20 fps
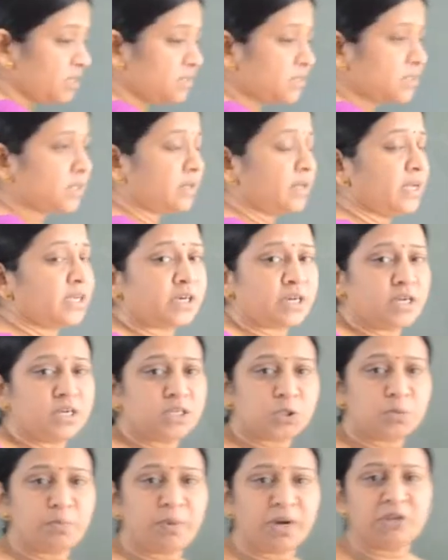
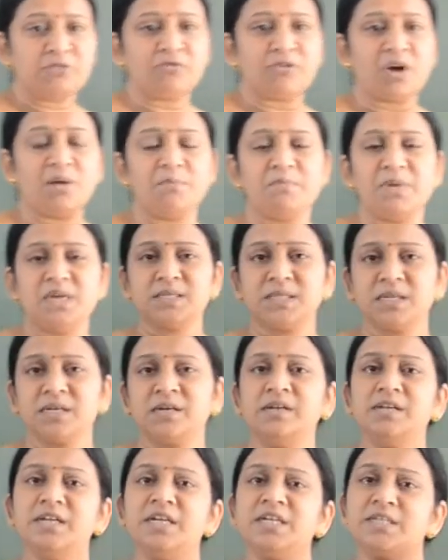spectra
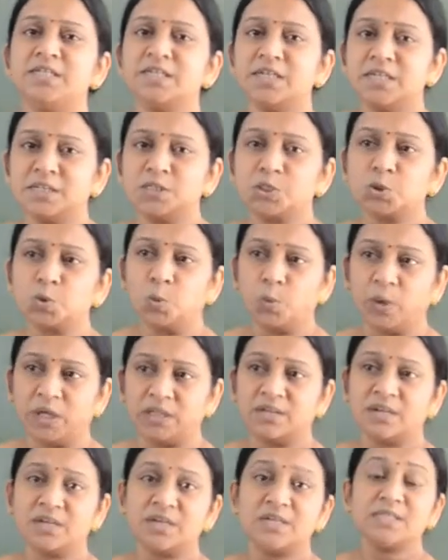basically deals
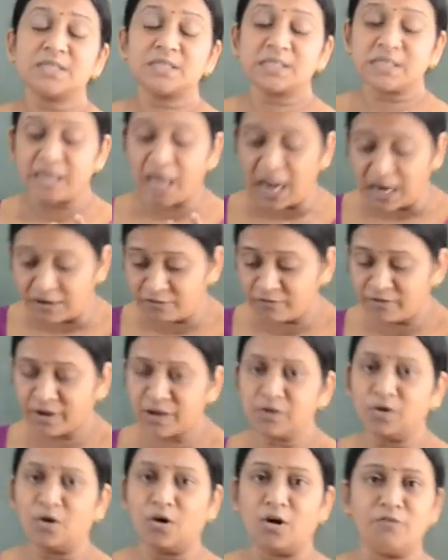with
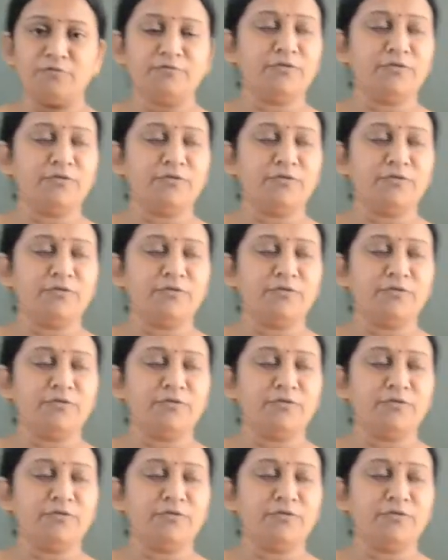scattering of